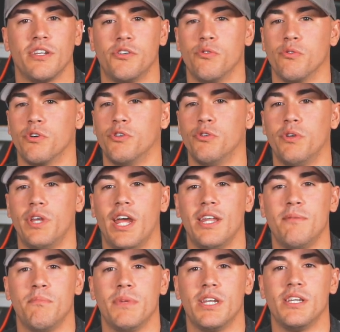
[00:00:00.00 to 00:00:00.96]
to include
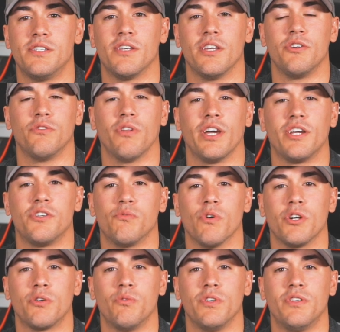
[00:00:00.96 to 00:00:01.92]
any midis that you'd like to
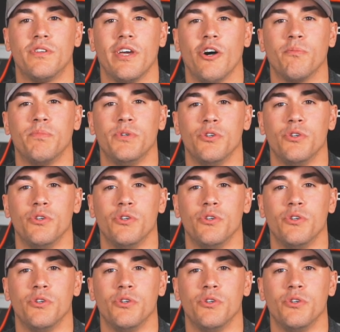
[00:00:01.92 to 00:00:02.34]
work with to help